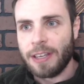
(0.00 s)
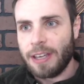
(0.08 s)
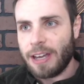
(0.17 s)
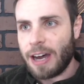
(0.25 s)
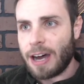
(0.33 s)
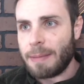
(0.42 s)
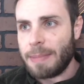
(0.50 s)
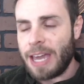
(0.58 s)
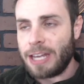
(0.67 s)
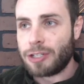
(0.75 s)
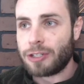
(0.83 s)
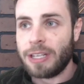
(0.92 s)

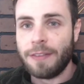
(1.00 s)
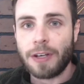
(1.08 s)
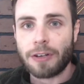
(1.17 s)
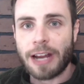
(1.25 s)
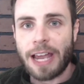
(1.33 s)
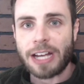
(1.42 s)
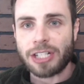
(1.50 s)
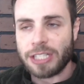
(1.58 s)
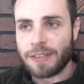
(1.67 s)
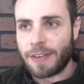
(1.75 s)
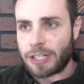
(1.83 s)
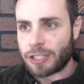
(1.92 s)
and even your actions
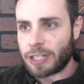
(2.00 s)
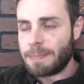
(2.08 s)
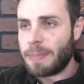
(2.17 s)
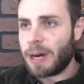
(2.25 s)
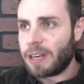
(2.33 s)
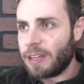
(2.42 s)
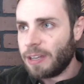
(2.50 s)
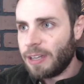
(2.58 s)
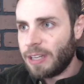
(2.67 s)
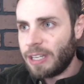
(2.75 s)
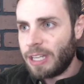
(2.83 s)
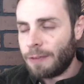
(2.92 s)
eventually. But
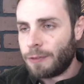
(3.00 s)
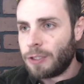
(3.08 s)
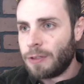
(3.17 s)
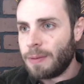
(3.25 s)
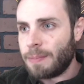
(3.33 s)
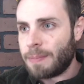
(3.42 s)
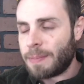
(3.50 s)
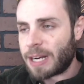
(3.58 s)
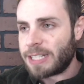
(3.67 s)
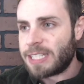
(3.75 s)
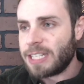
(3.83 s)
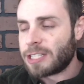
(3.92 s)
I
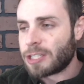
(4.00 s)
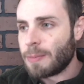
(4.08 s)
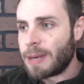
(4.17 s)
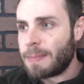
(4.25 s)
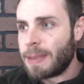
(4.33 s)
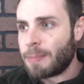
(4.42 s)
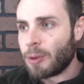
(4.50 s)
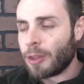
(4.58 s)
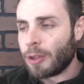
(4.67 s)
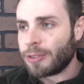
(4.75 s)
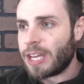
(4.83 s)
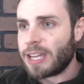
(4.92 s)
see so many people,
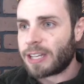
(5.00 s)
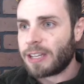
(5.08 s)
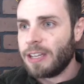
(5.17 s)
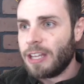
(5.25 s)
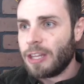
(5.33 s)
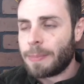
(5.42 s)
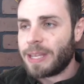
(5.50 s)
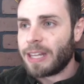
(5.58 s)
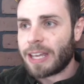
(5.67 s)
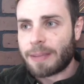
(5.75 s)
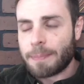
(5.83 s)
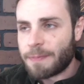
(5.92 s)
they'll be
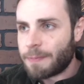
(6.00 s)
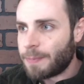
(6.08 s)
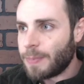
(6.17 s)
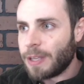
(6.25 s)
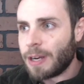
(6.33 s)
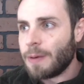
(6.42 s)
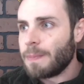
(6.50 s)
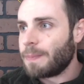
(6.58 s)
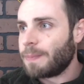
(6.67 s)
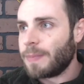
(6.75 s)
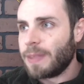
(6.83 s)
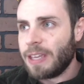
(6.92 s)
like, in
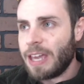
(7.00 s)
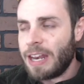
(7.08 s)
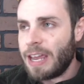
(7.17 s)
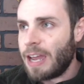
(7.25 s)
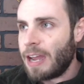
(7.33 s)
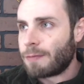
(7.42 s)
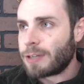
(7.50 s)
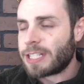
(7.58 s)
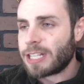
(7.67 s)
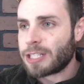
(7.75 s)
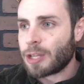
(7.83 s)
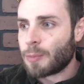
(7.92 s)
every
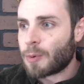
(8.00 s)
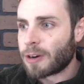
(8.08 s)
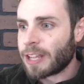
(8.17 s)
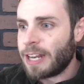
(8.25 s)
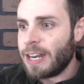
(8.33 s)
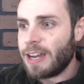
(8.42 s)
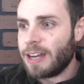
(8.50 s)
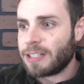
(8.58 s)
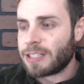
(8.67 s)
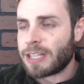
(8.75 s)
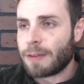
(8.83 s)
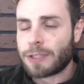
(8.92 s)
sense of the word, and
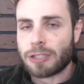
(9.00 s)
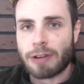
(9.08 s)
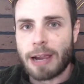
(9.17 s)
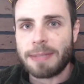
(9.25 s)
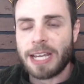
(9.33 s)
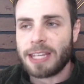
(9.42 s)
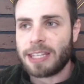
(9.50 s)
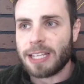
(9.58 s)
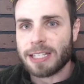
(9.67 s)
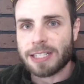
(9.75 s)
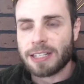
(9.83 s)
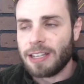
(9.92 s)
self-described
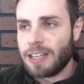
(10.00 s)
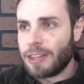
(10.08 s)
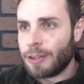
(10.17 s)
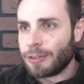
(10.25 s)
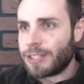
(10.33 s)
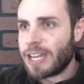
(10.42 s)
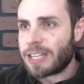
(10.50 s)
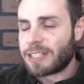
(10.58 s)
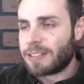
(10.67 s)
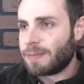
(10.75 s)
atheist, they'll take,